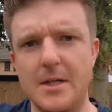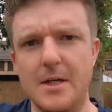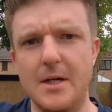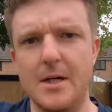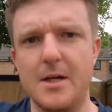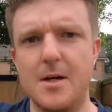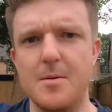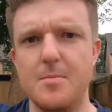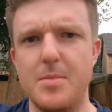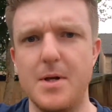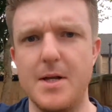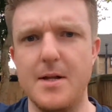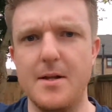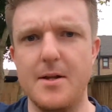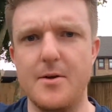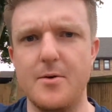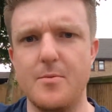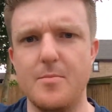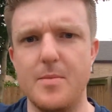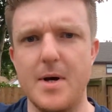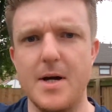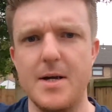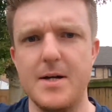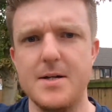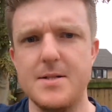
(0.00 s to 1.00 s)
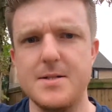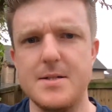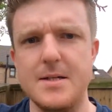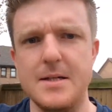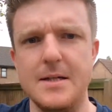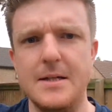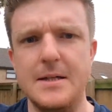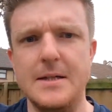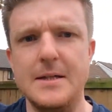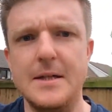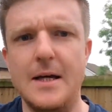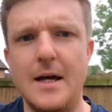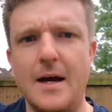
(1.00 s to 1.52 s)
completely unbiased.
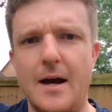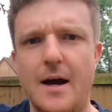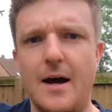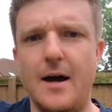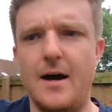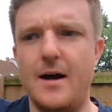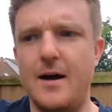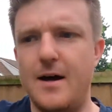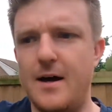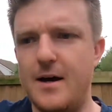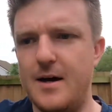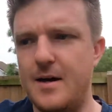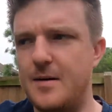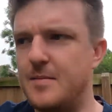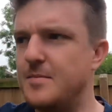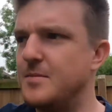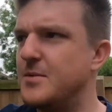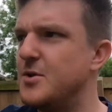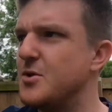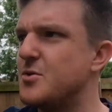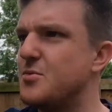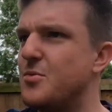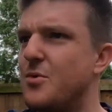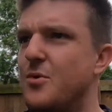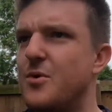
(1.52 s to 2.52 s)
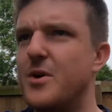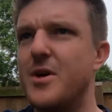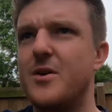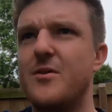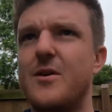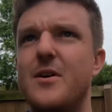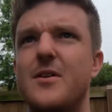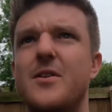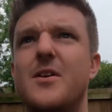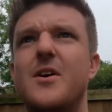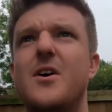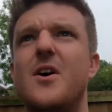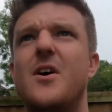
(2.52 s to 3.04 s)
Just walking
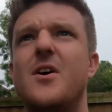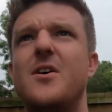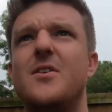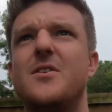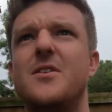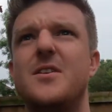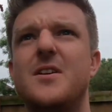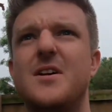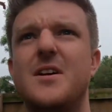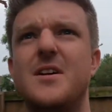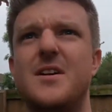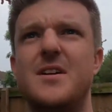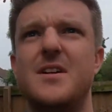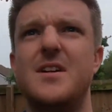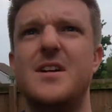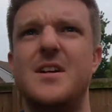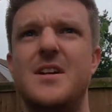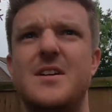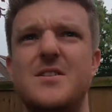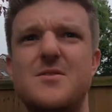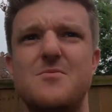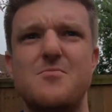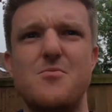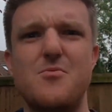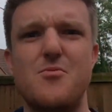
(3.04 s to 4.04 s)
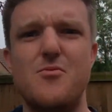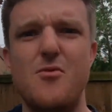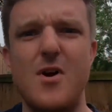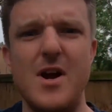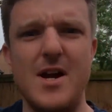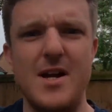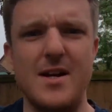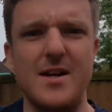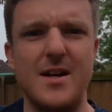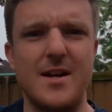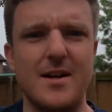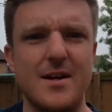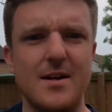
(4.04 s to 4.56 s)
around the garden and it is
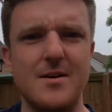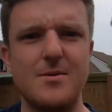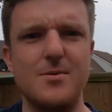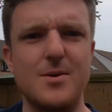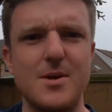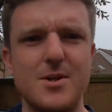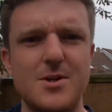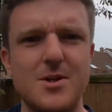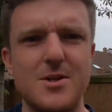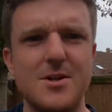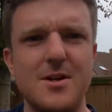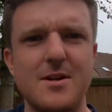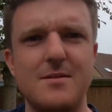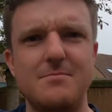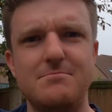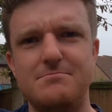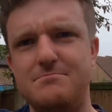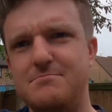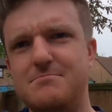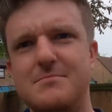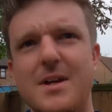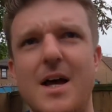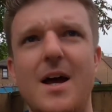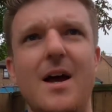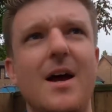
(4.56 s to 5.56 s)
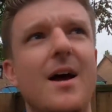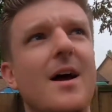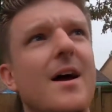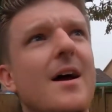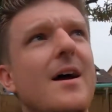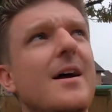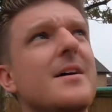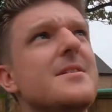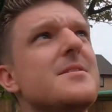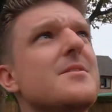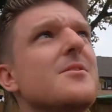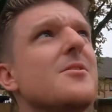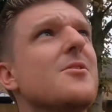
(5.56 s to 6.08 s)
raining, which
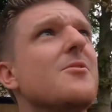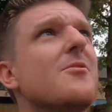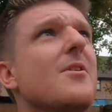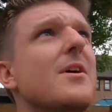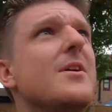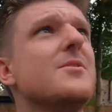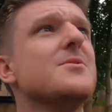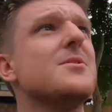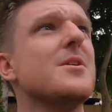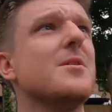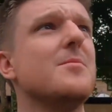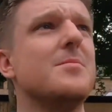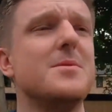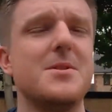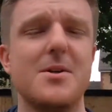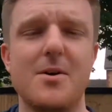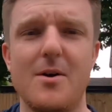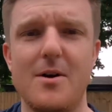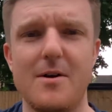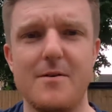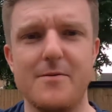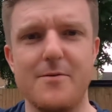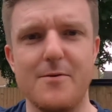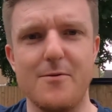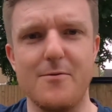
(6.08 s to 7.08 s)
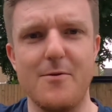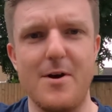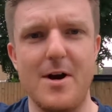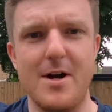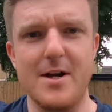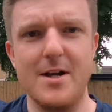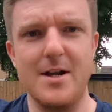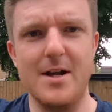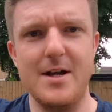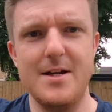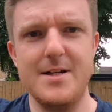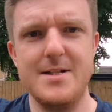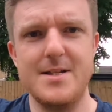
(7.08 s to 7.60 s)
isn't great. I was hoping to go out for a ride
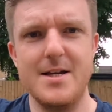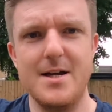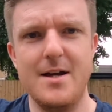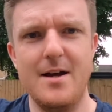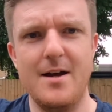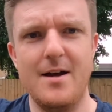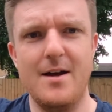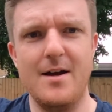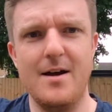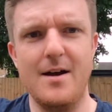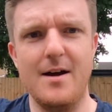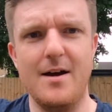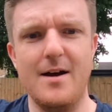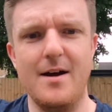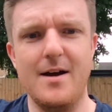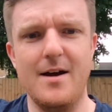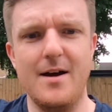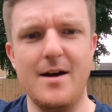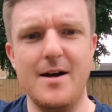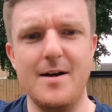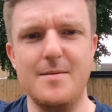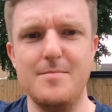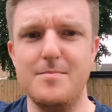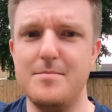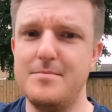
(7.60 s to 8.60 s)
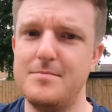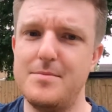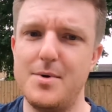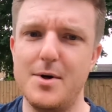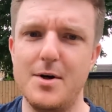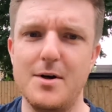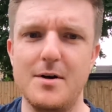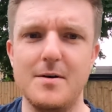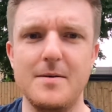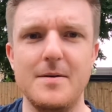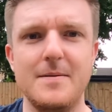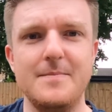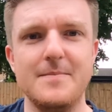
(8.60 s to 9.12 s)
later,
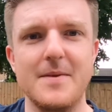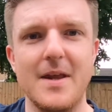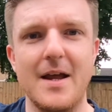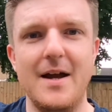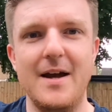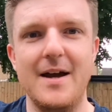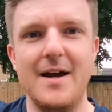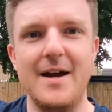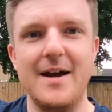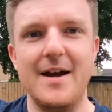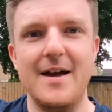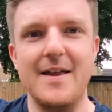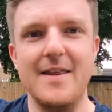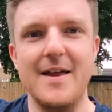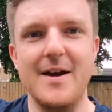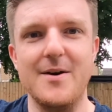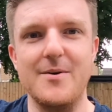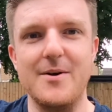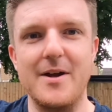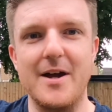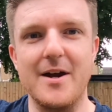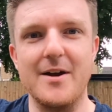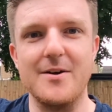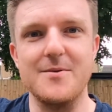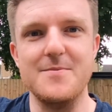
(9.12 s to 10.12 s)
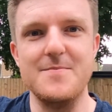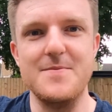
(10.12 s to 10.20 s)
but there we go.